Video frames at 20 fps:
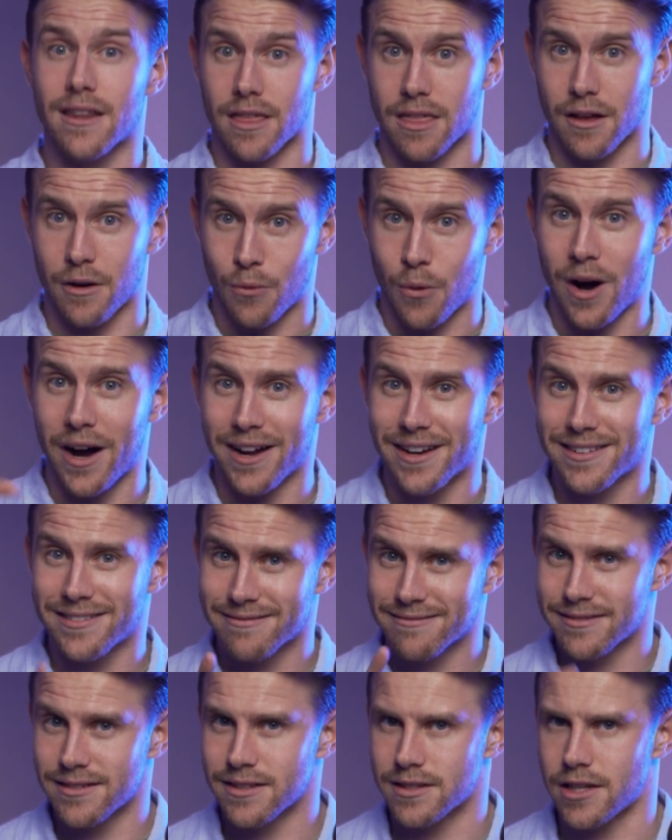the one,
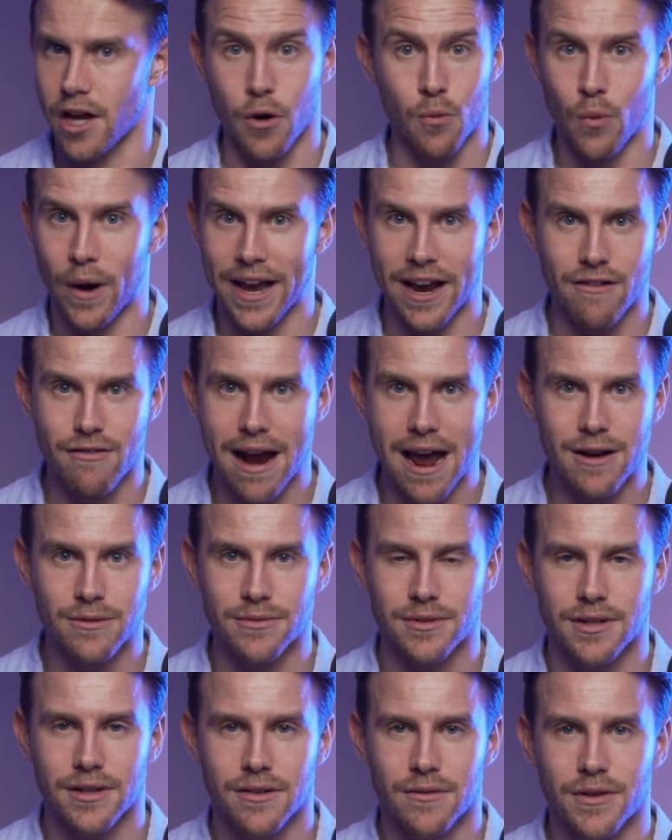don't wait
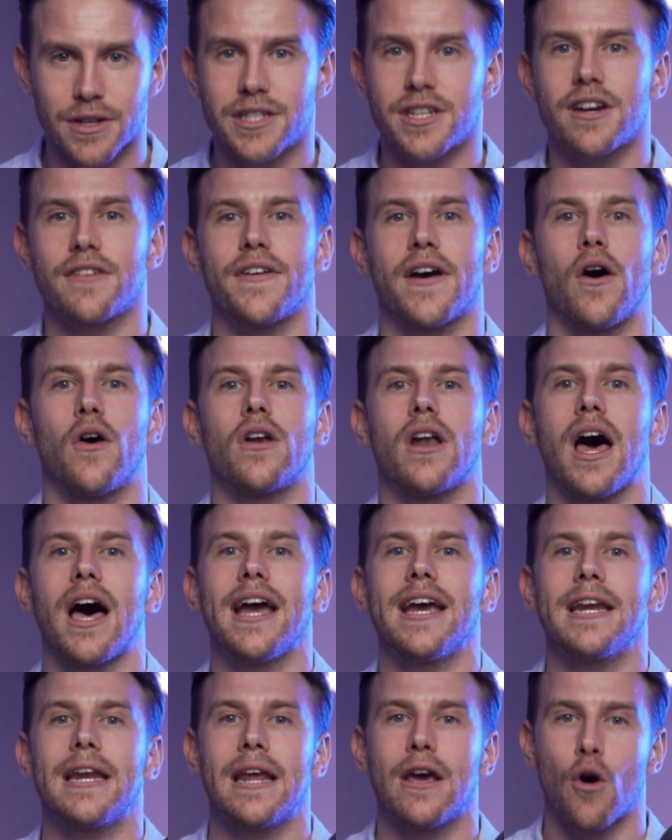around. Reserve it
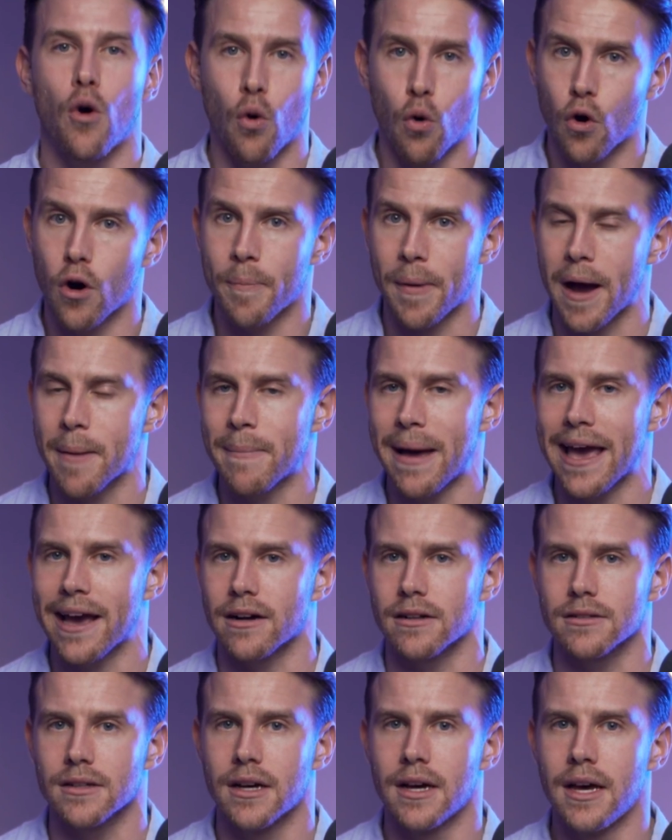online or by
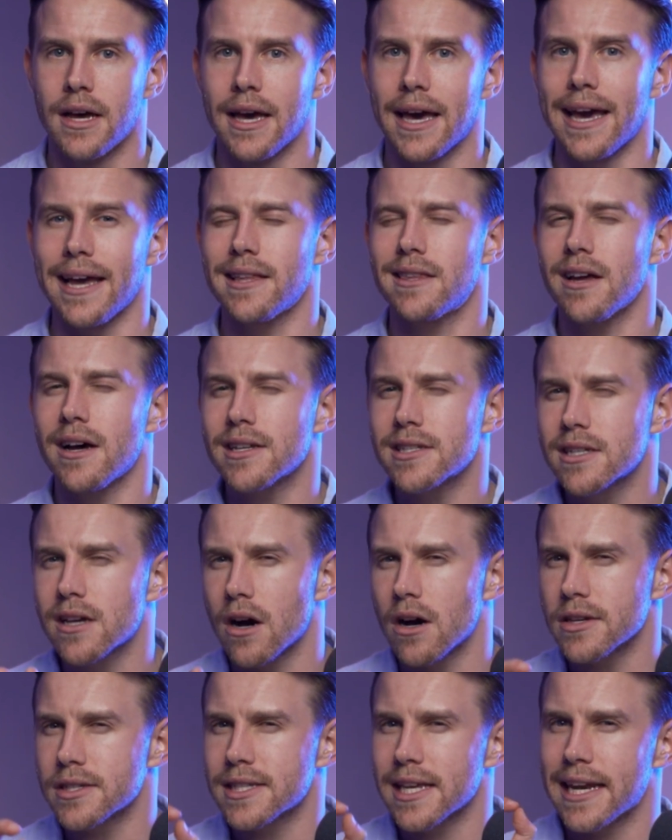mail. It does
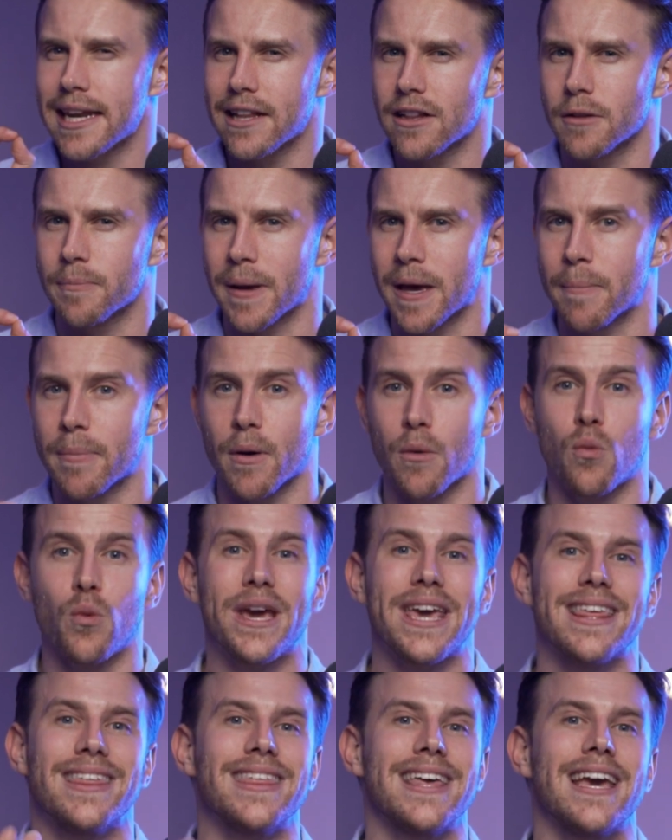cost a little bit, but
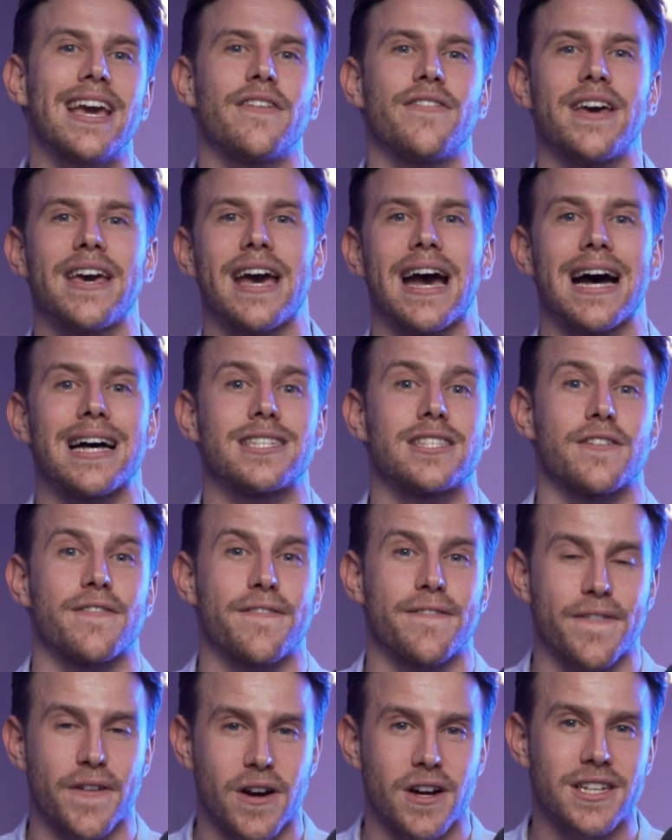we think of it as the
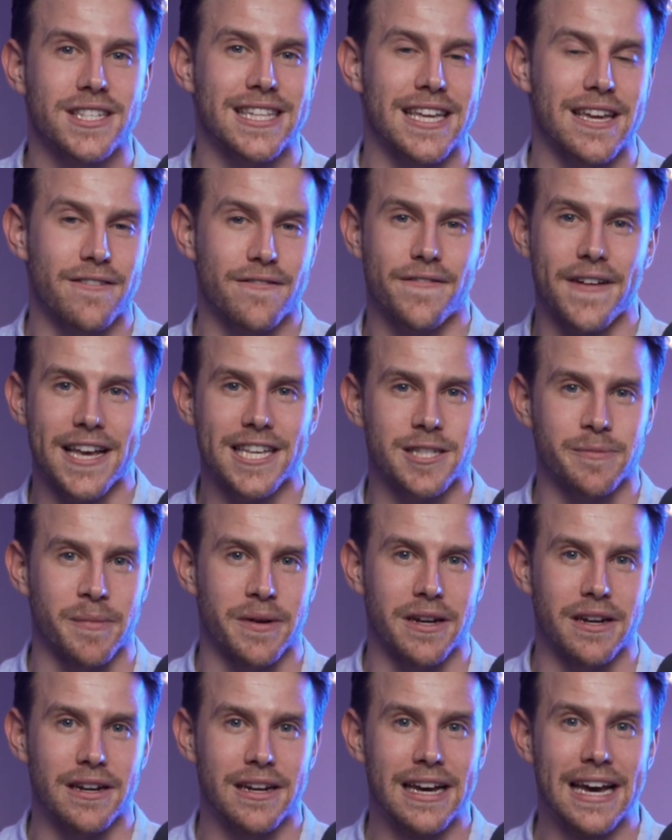first
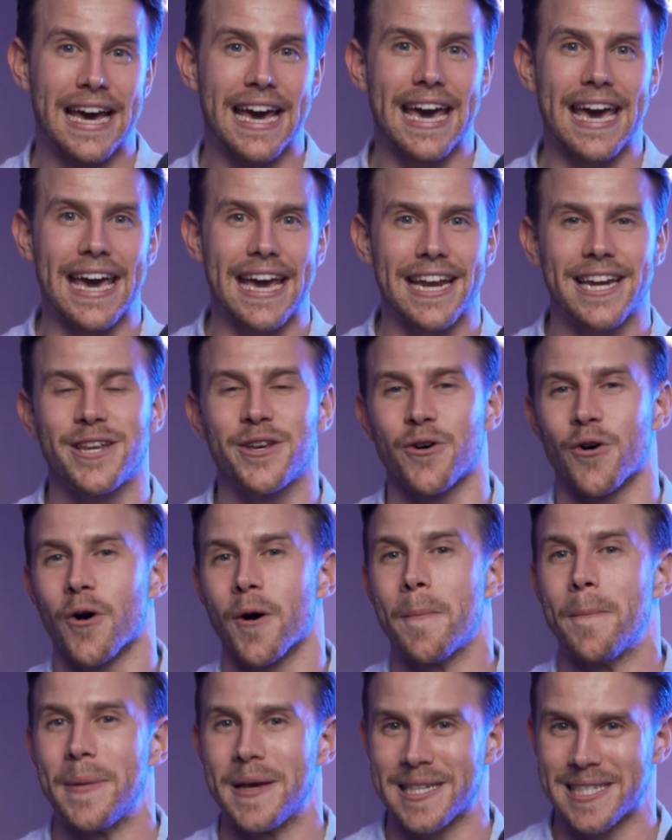investment in your
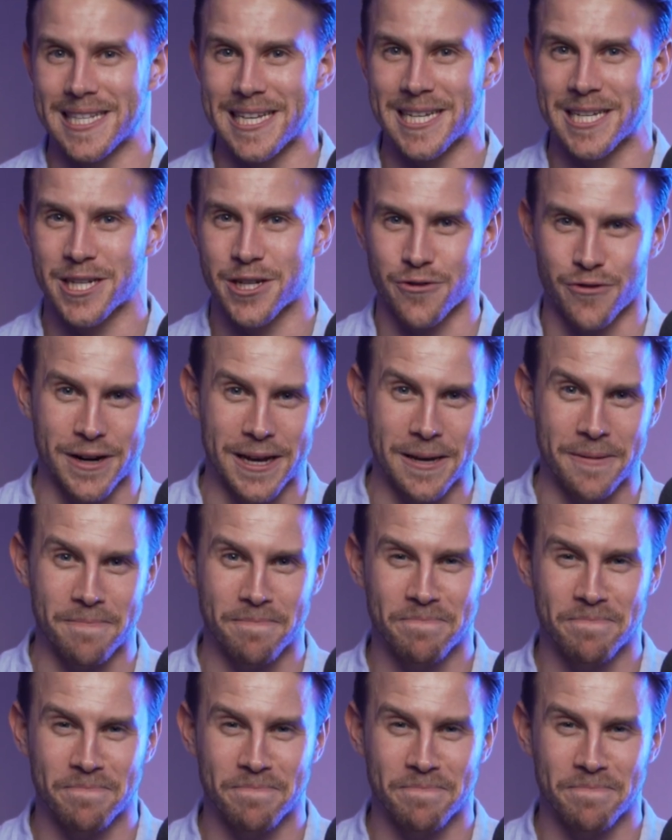business dream.